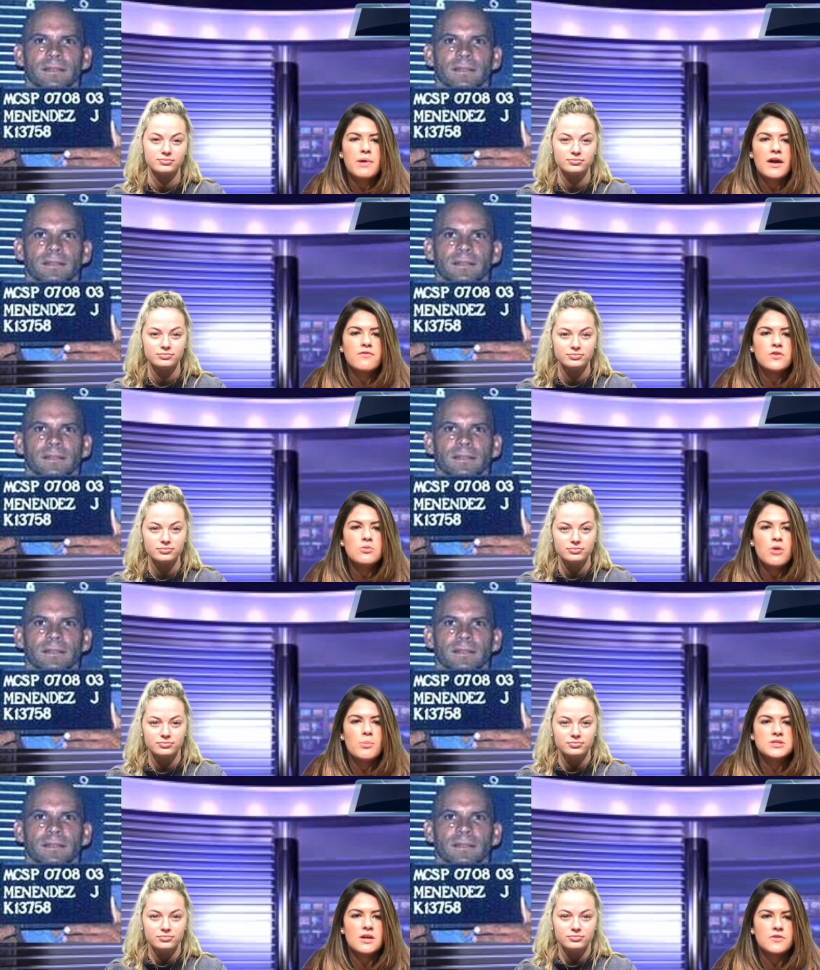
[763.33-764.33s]
Speaker 1: by a few
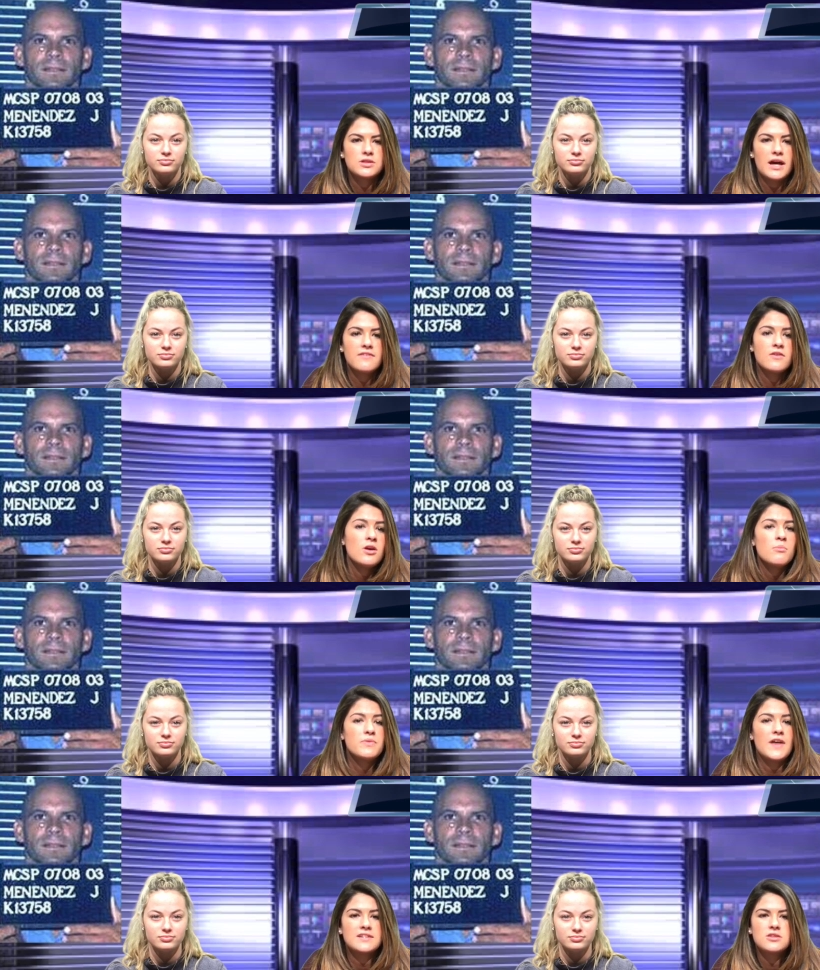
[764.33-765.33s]
moments of your life,
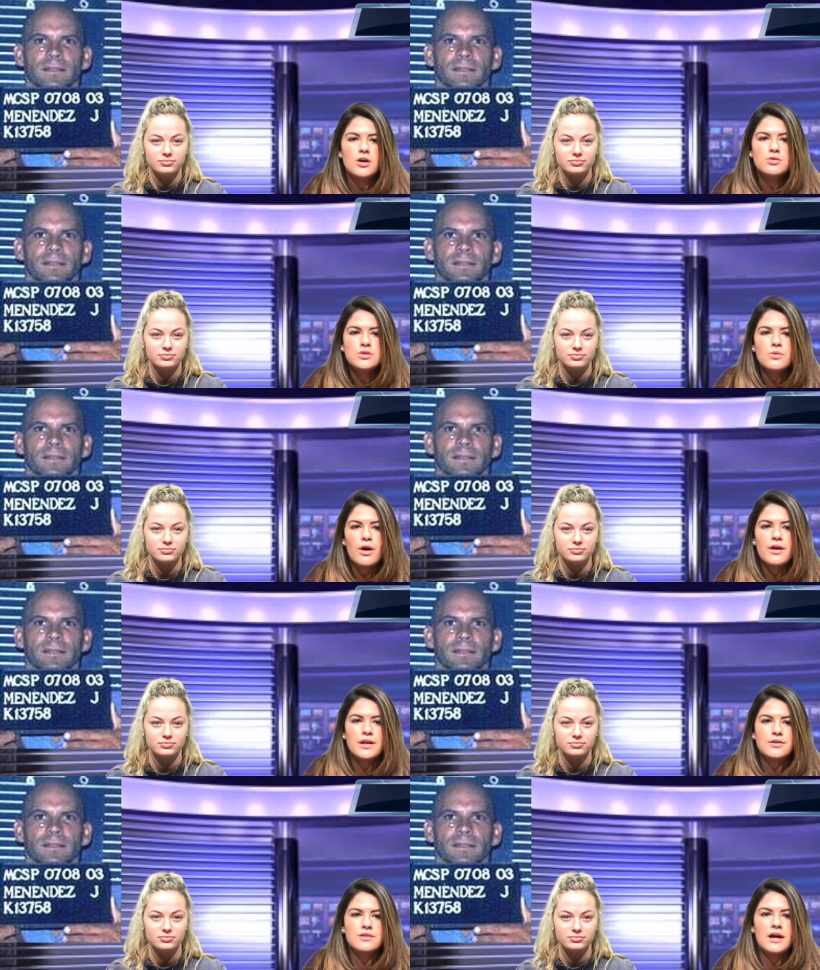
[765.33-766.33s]
but that's not who you are
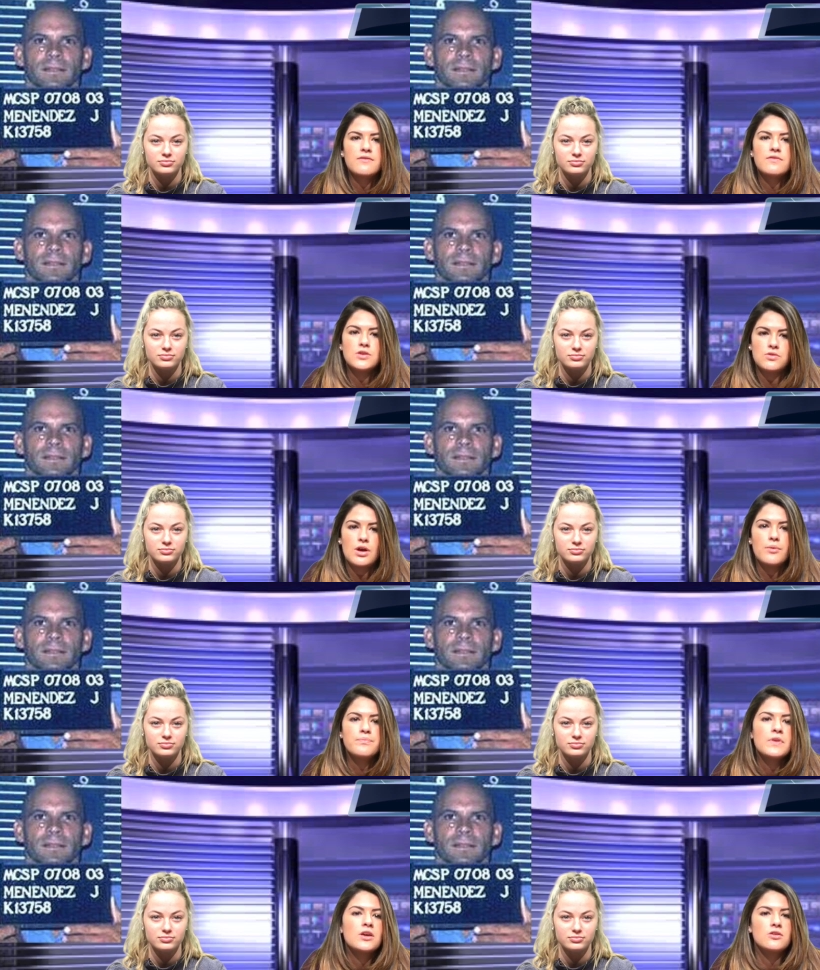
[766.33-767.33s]
in your life, you know.
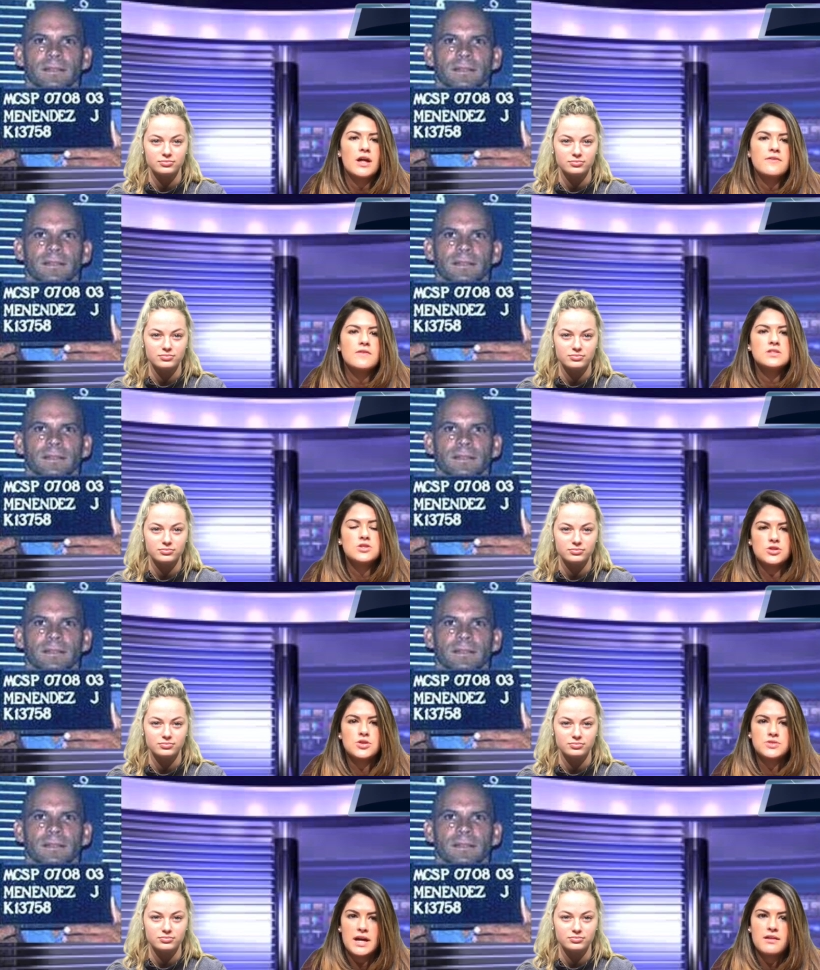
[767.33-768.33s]
Your life is your
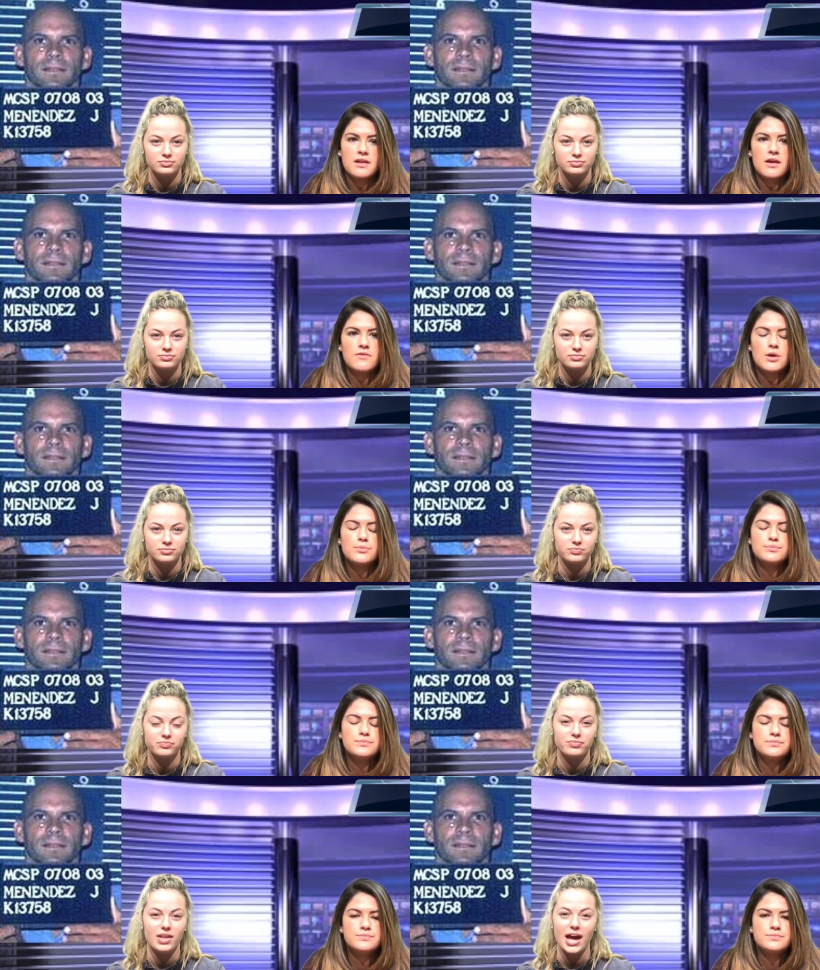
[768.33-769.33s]
totality of it.
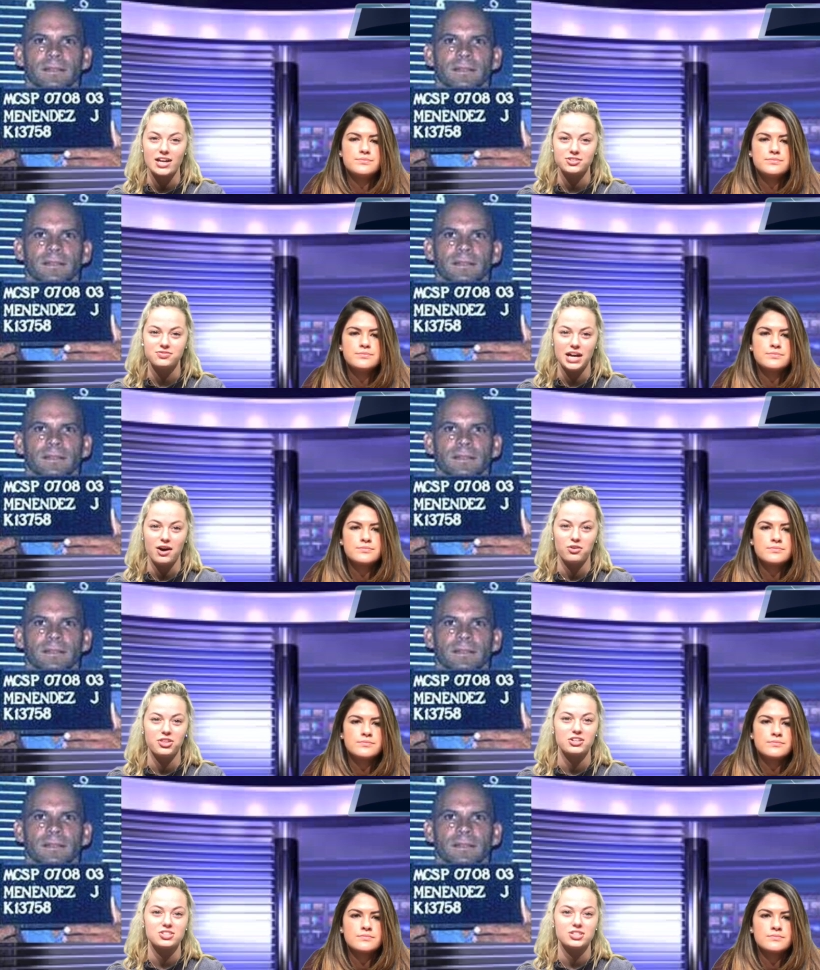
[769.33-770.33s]
Speaker 2: As of now,
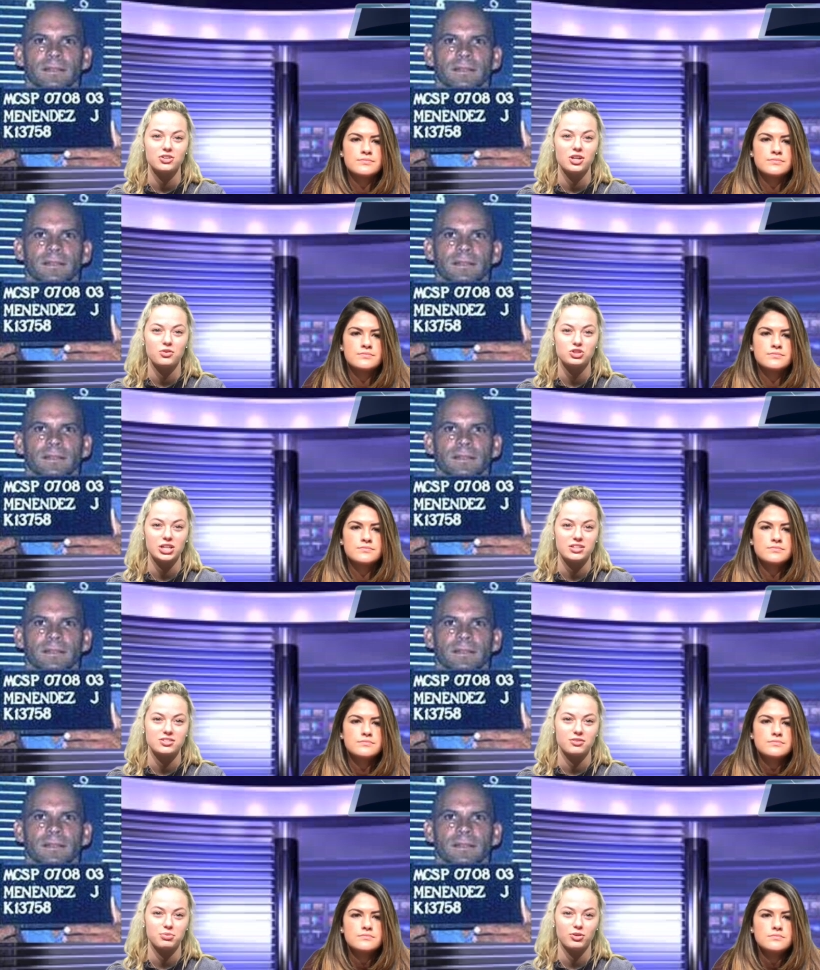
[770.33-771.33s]
there is still no
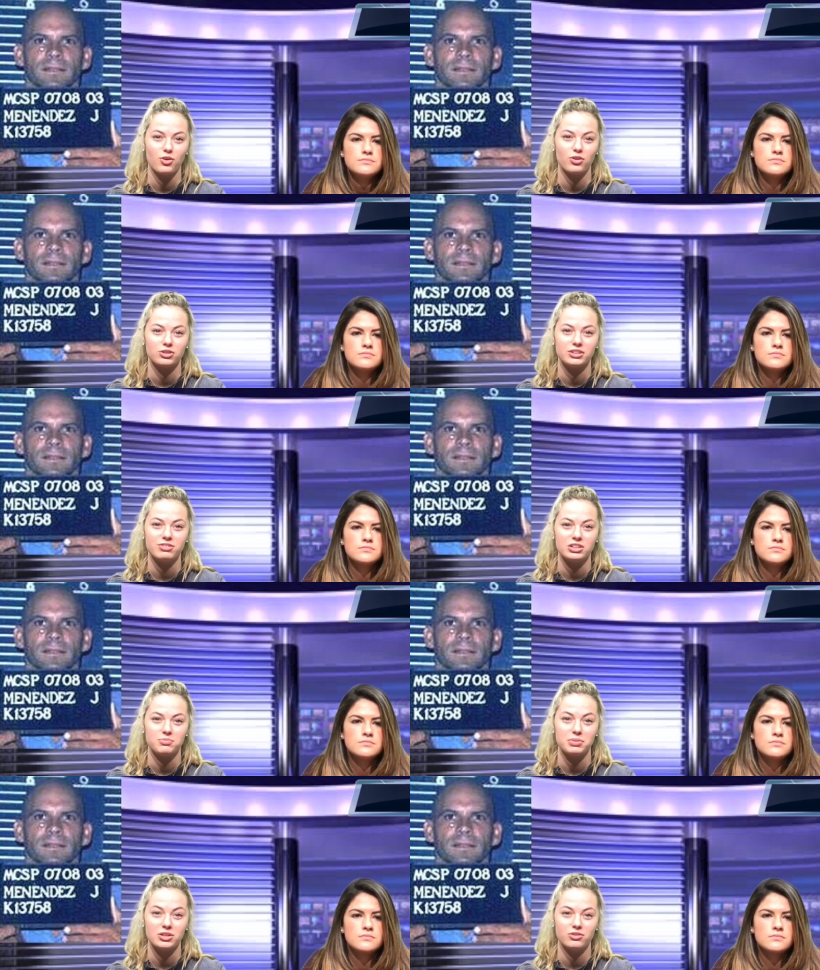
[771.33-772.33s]
chance of parole or even
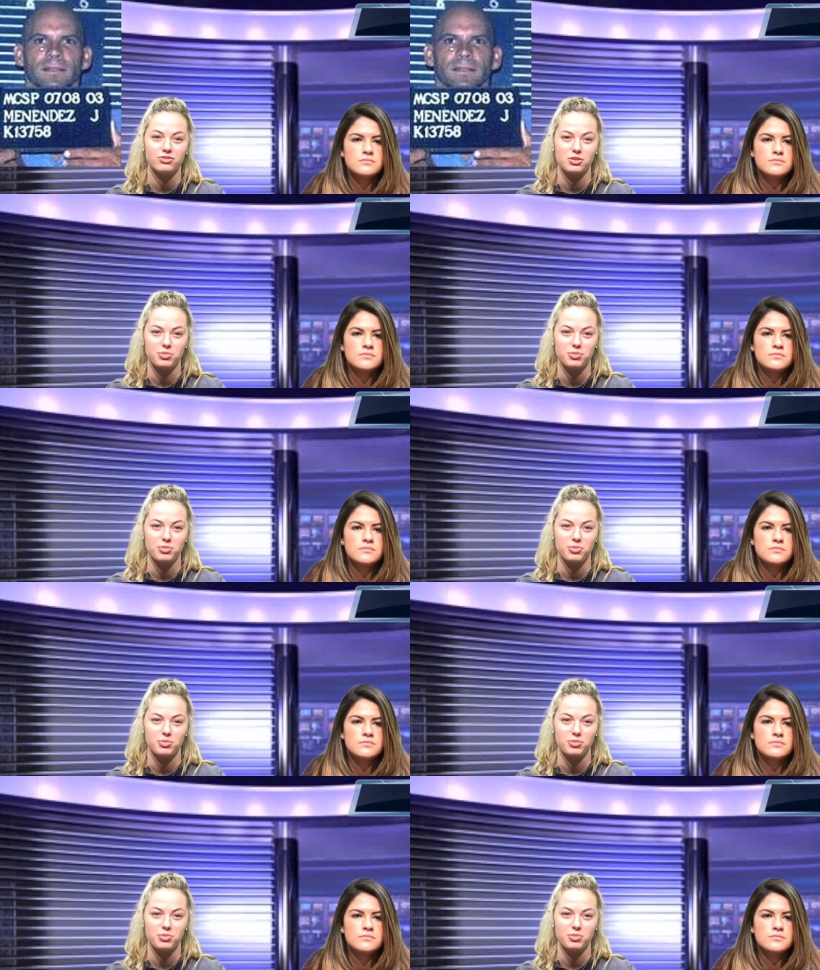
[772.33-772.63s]
an appeal for